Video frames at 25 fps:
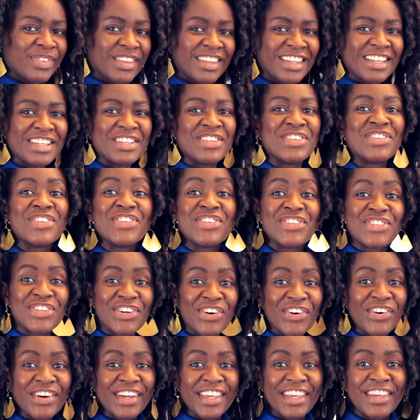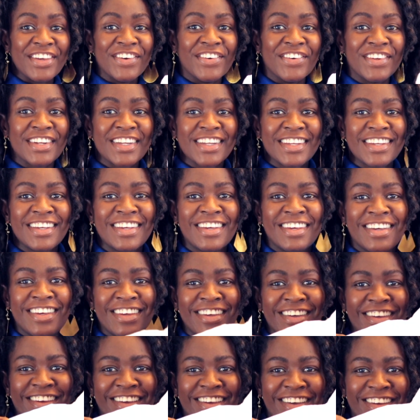this so cute
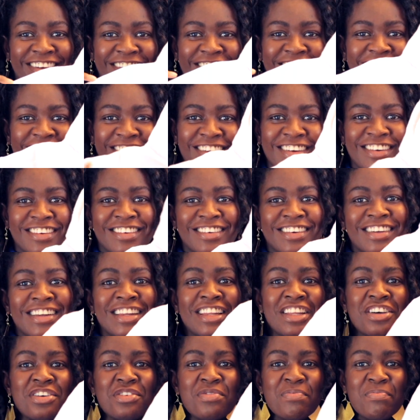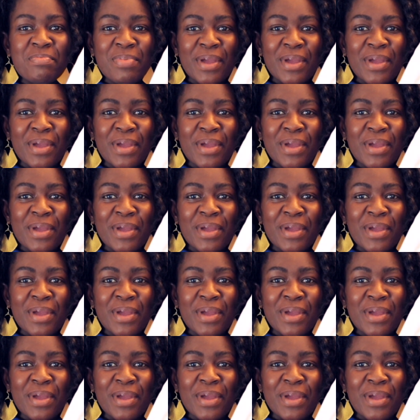little